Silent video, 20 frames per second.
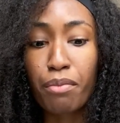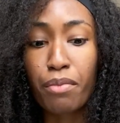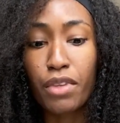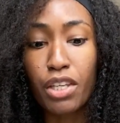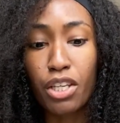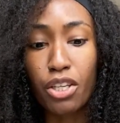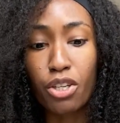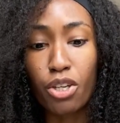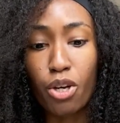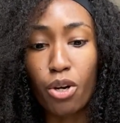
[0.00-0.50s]

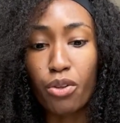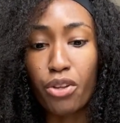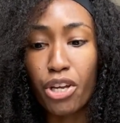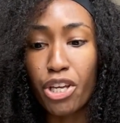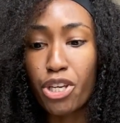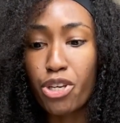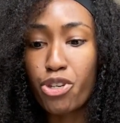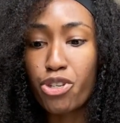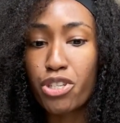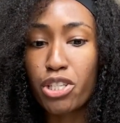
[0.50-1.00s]
They're
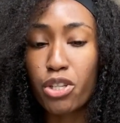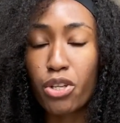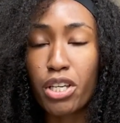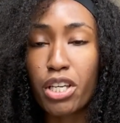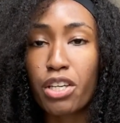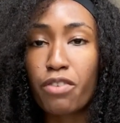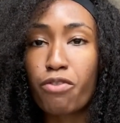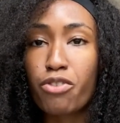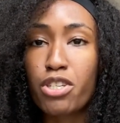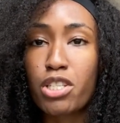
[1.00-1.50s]
usually
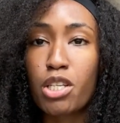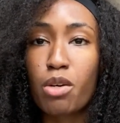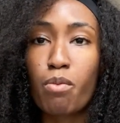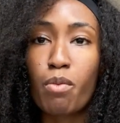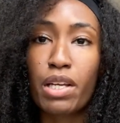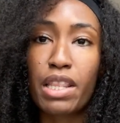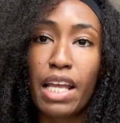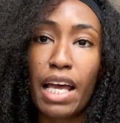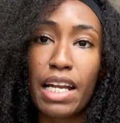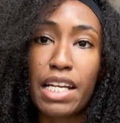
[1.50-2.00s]
looking for
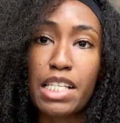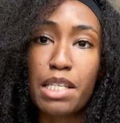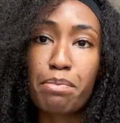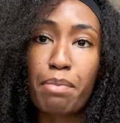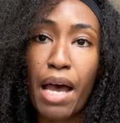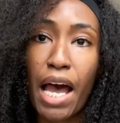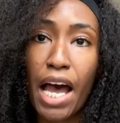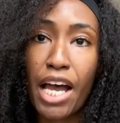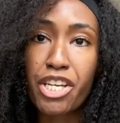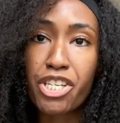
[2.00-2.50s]
someone that is
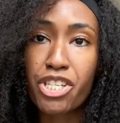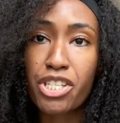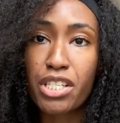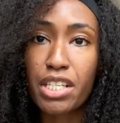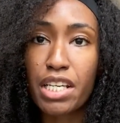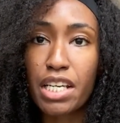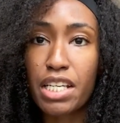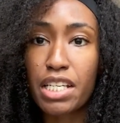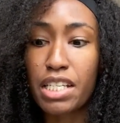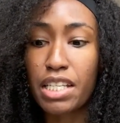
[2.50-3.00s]

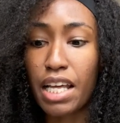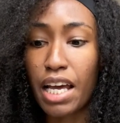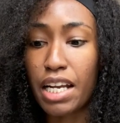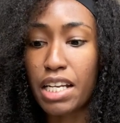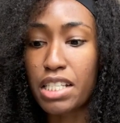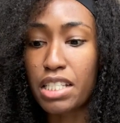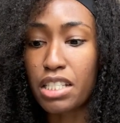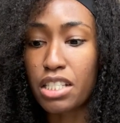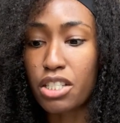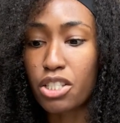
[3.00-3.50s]
passionate, that
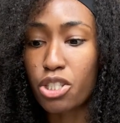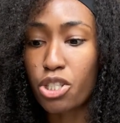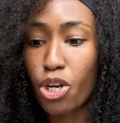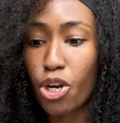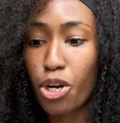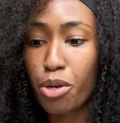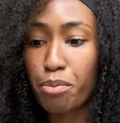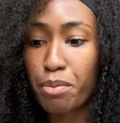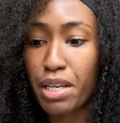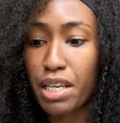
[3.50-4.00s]
is
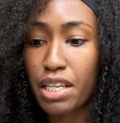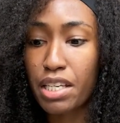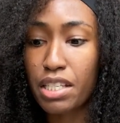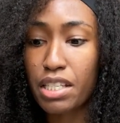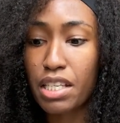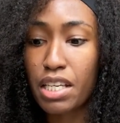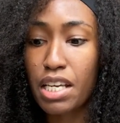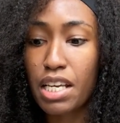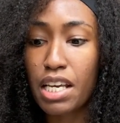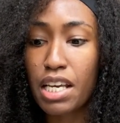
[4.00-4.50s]
determined,
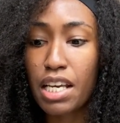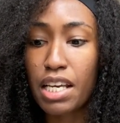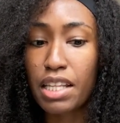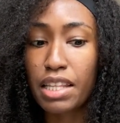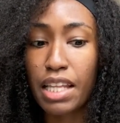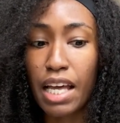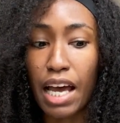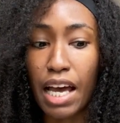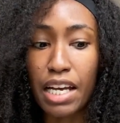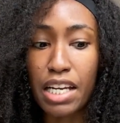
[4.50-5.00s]

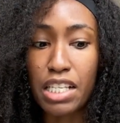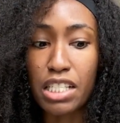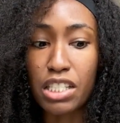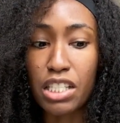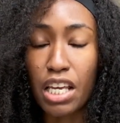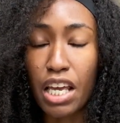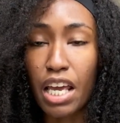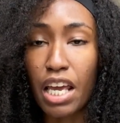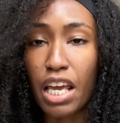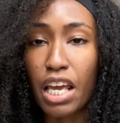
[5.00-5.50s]
that is
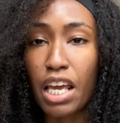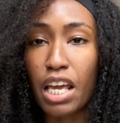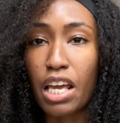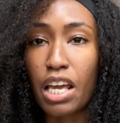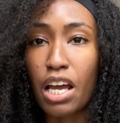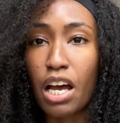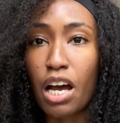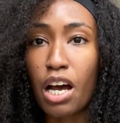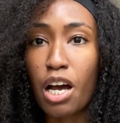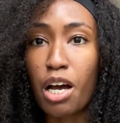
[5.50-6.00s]
a
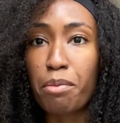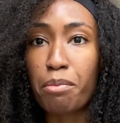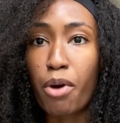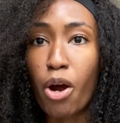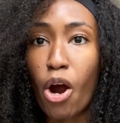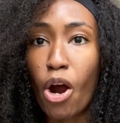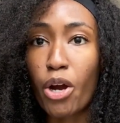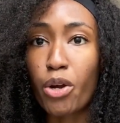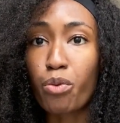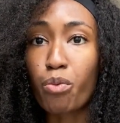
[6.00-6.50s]

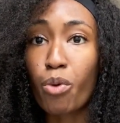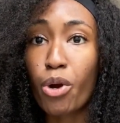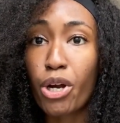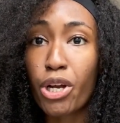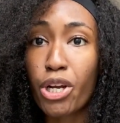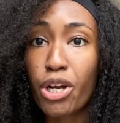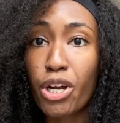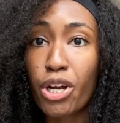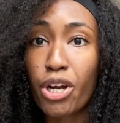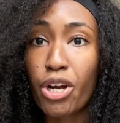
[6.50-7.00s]
hard
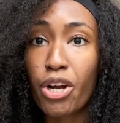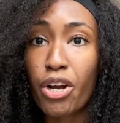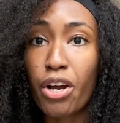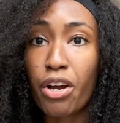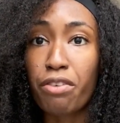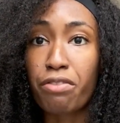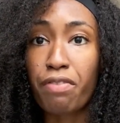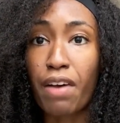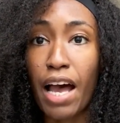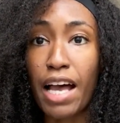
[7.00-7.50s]
worker,
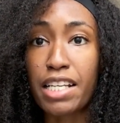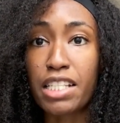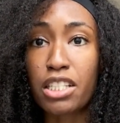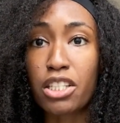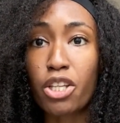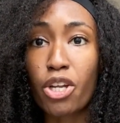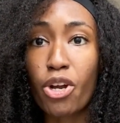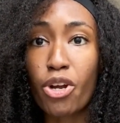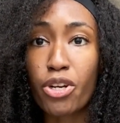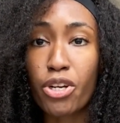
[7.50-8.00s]
a fast
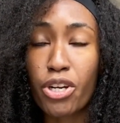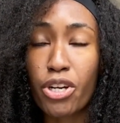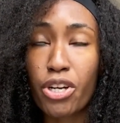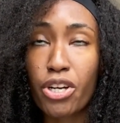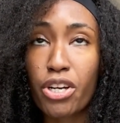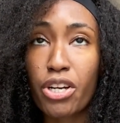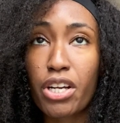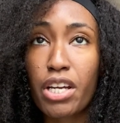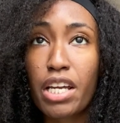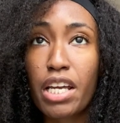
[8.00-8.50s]

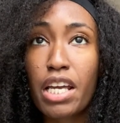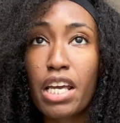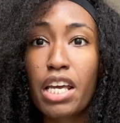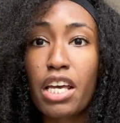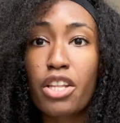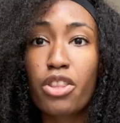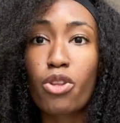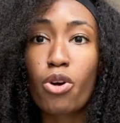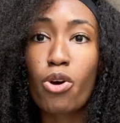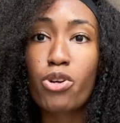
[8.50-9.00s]
learner.
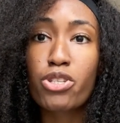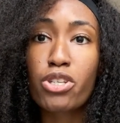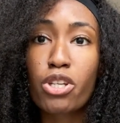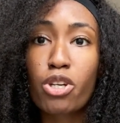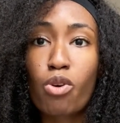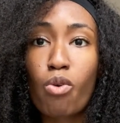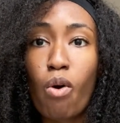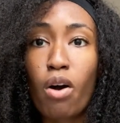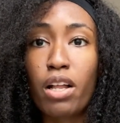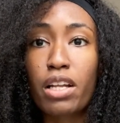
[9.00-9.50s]
Those are the
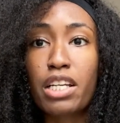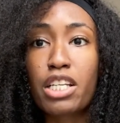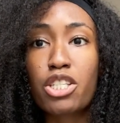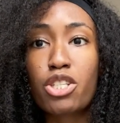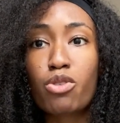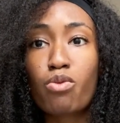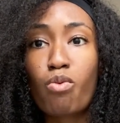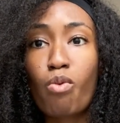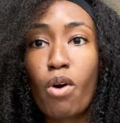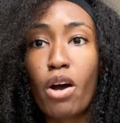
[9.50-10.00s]
qualities
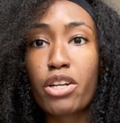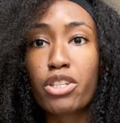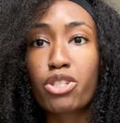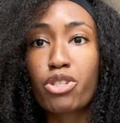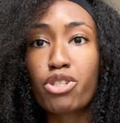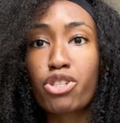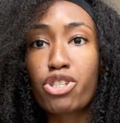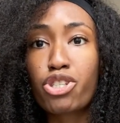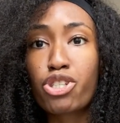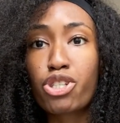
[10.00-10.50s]
you want
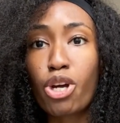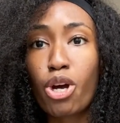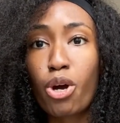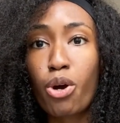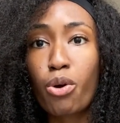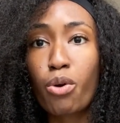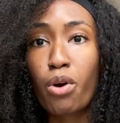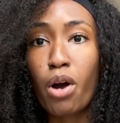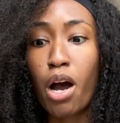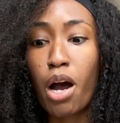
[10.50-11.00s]
to
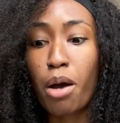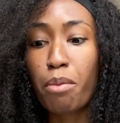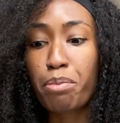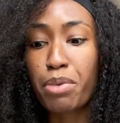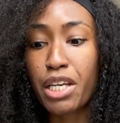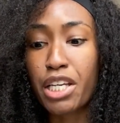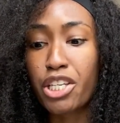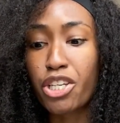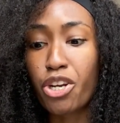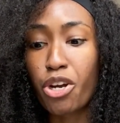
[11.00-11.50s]
show up
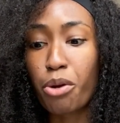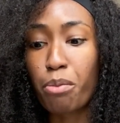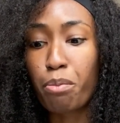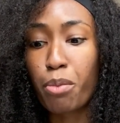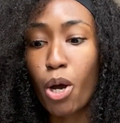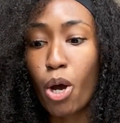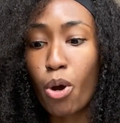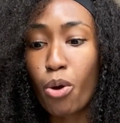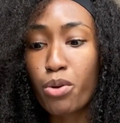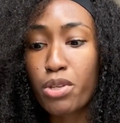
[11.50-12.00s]
in your
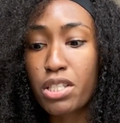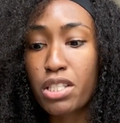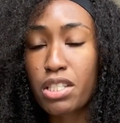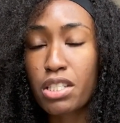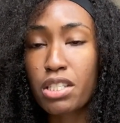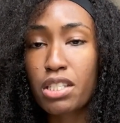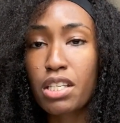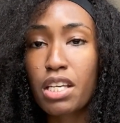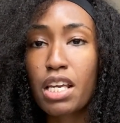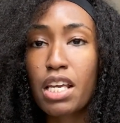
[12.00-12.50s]

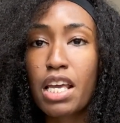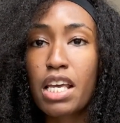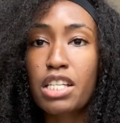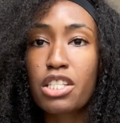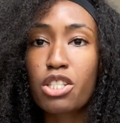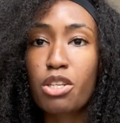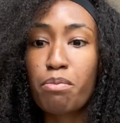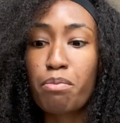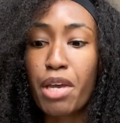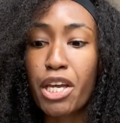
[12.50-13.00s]
posts
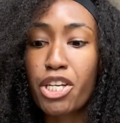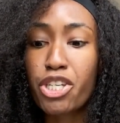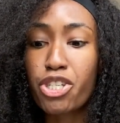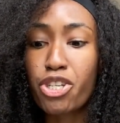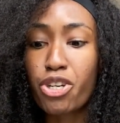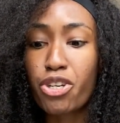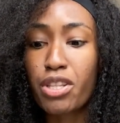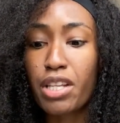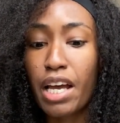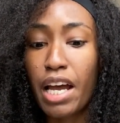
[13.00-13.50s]
to make
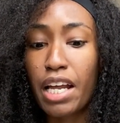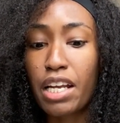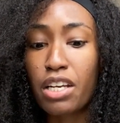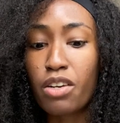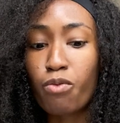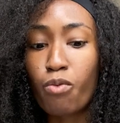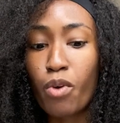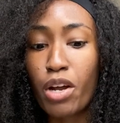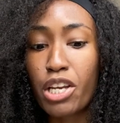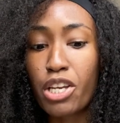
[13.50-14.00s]
sure that
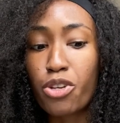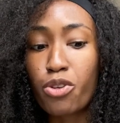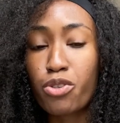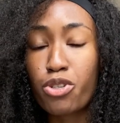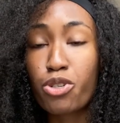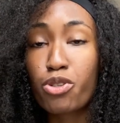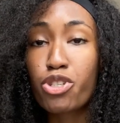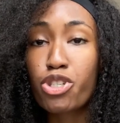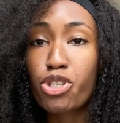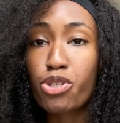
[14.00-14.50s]
when you
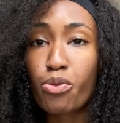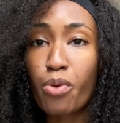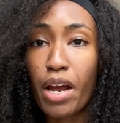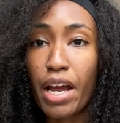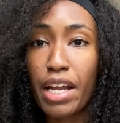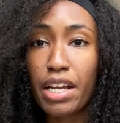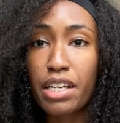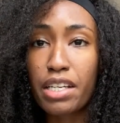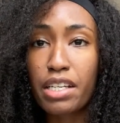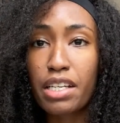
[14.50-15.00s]
do
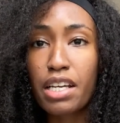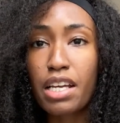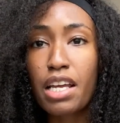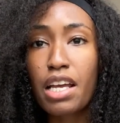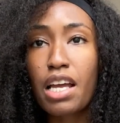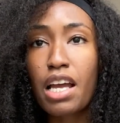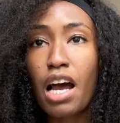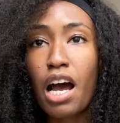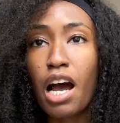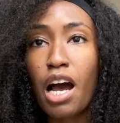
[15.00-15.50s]
trend
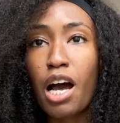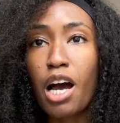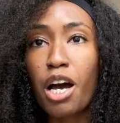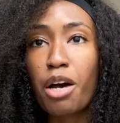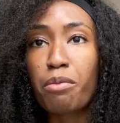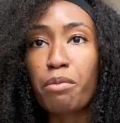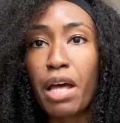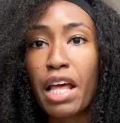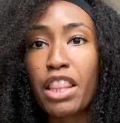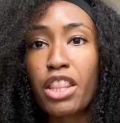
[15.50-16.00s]

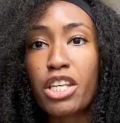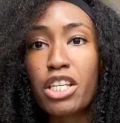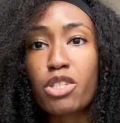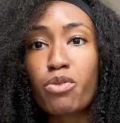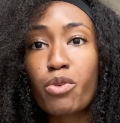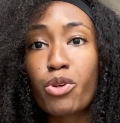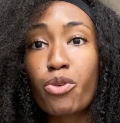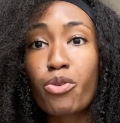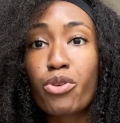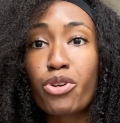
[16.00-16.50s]
and these
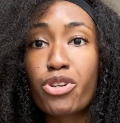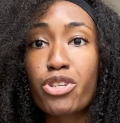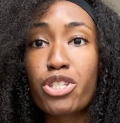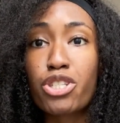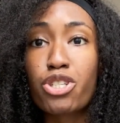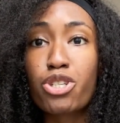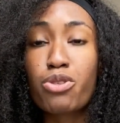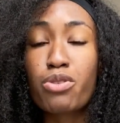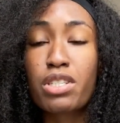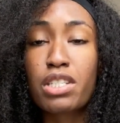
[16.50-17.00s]
recruiters
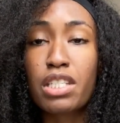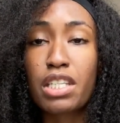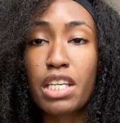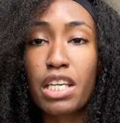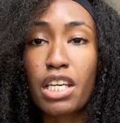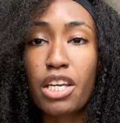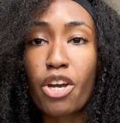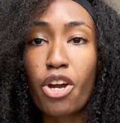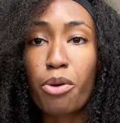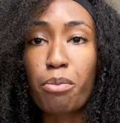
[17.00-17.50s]
do
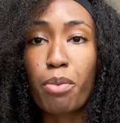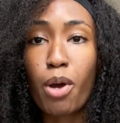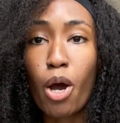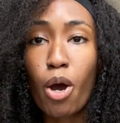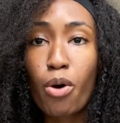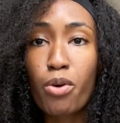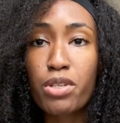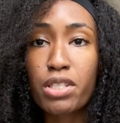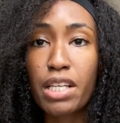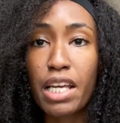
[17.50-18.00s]
see your
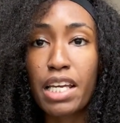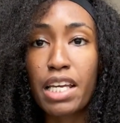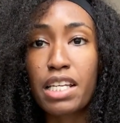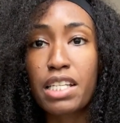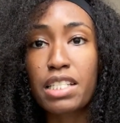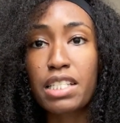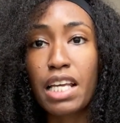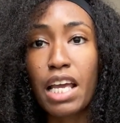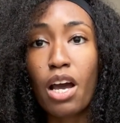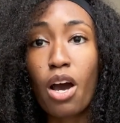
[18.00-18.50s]
post, they can
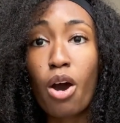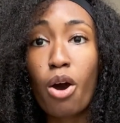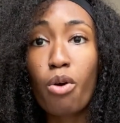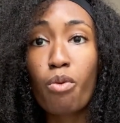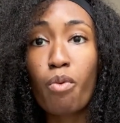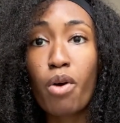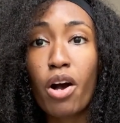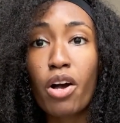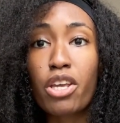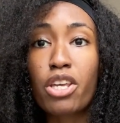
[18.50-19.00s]
say, oh,
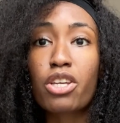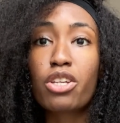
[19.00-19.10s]
well,